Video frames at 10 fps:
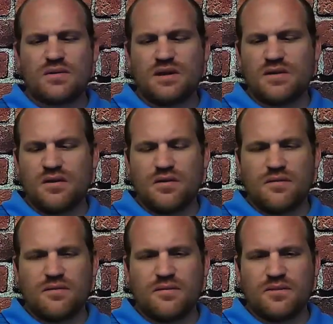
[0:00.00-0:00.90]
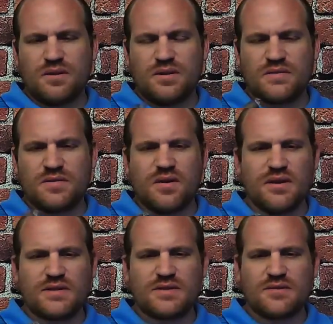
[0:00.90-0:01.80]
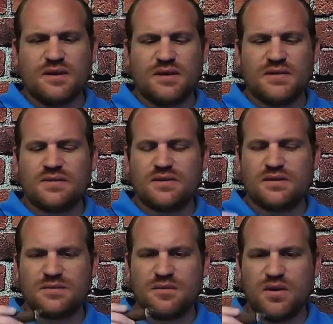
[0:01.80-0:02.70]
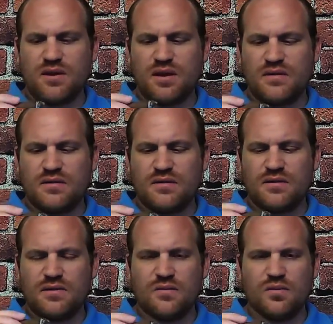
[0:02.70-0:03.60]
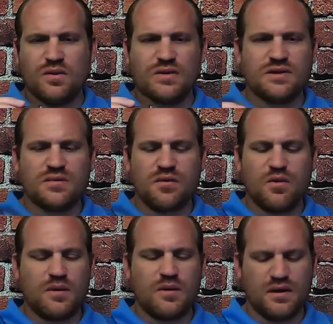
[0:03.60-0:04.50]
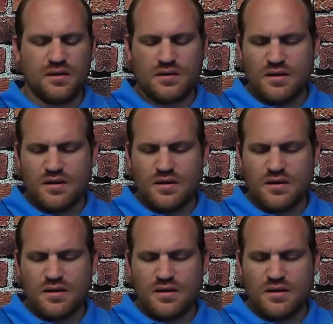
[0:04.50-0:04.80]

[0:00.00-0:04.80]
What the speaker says: is lighting off. You can smell that sweetness. You can smell that good woodsy aroma in it.